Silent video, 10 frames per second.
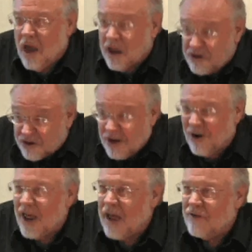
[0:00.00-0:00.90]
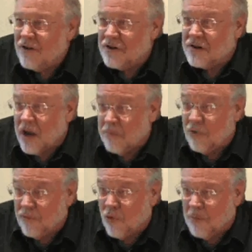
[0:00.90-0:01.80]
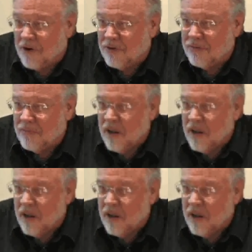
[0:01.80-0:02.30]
and still having the same performance.